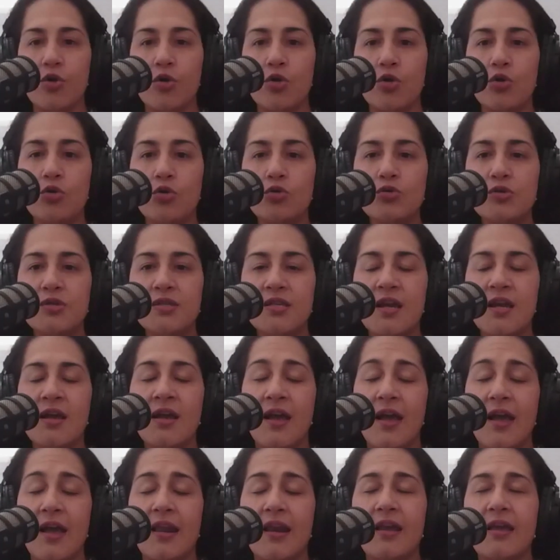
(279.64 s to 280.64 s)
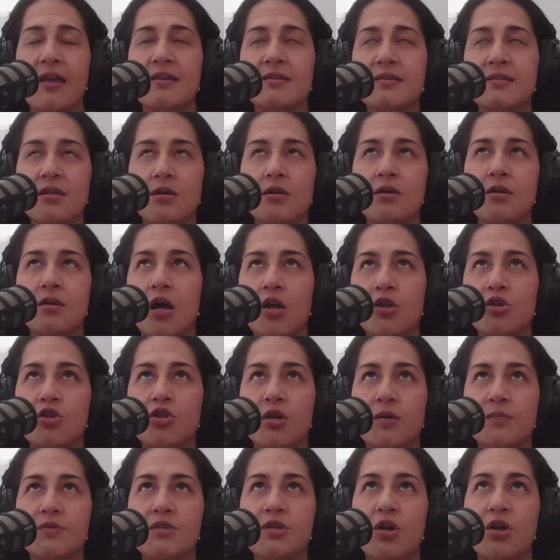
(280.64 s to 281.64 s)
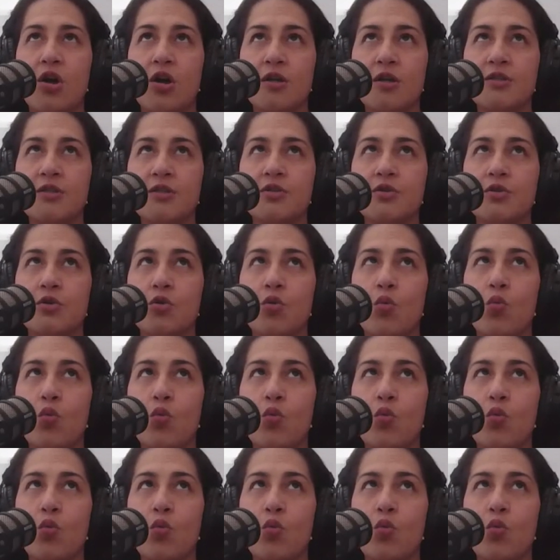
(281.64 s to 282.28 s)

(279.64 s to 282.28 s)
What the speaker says: their goals? And I guess I'll jump to also,